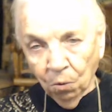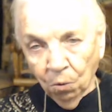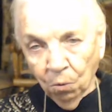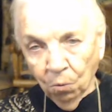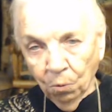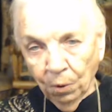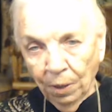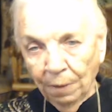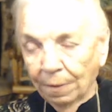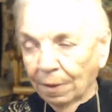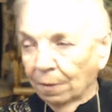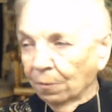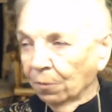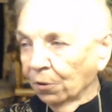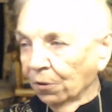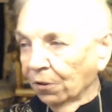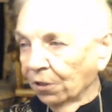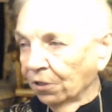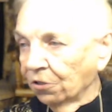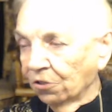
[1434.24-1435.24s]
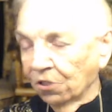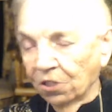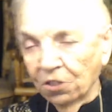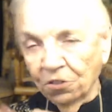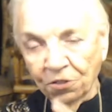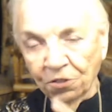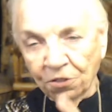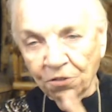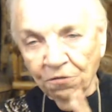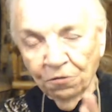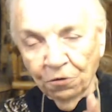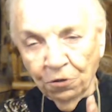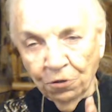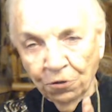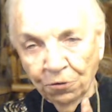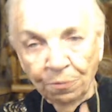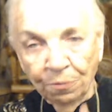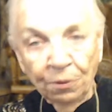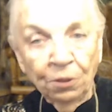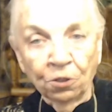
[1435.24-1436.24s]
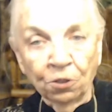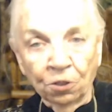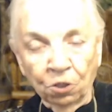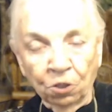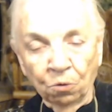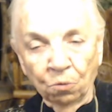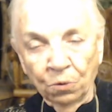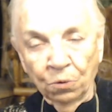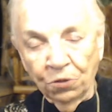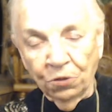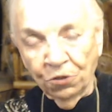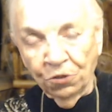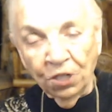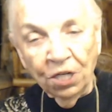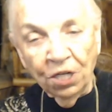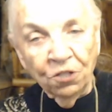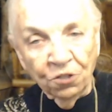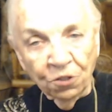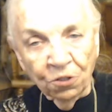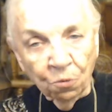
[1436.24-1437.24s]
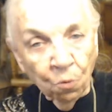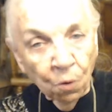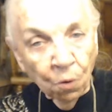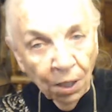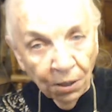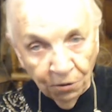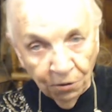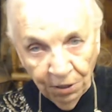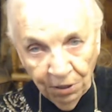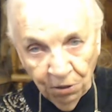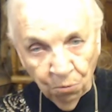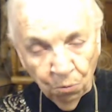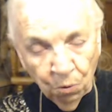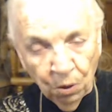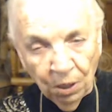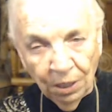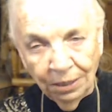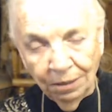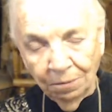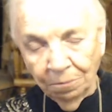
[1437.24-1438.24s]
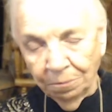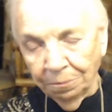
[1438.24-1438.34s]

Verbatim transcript: Remember that Jesus' first miracle was changing water into wine.